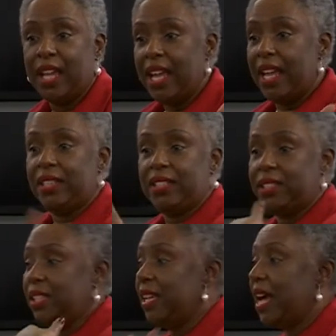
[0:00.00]
and to
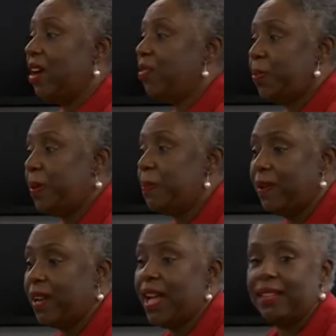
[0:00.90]
see how the
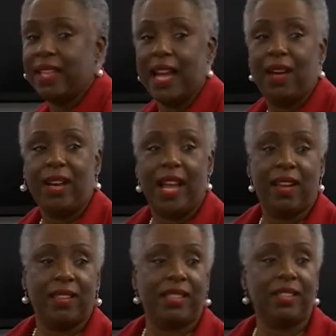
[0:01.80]
people liked the
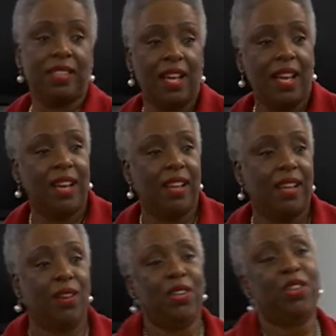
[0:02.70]
outhouses,
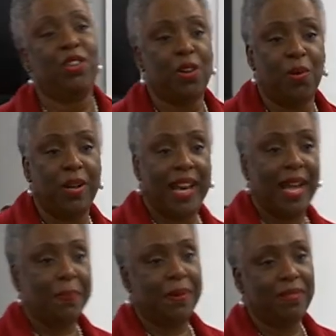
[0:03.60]
you know what
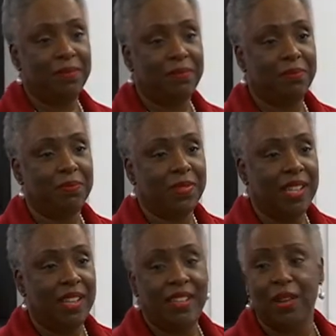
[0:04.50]
happened?
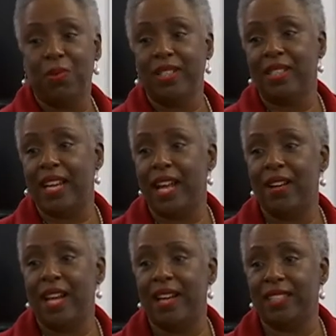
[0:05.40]
They went to the
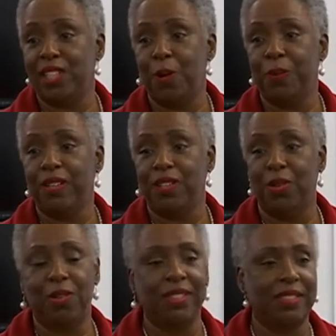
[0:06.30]
outhouse and opened the
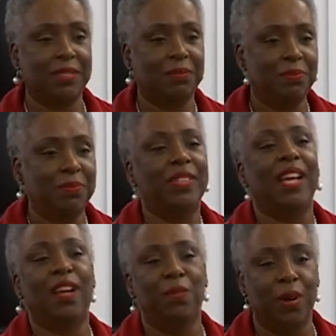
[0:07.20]
doors,
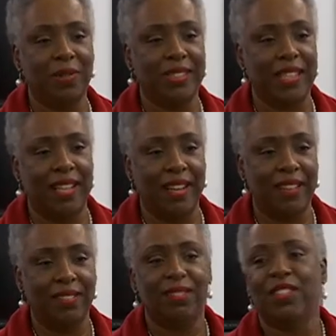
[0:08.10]
and what was in there?
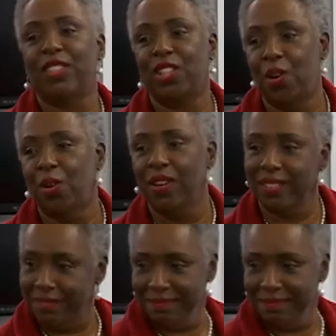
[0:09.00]
Corn.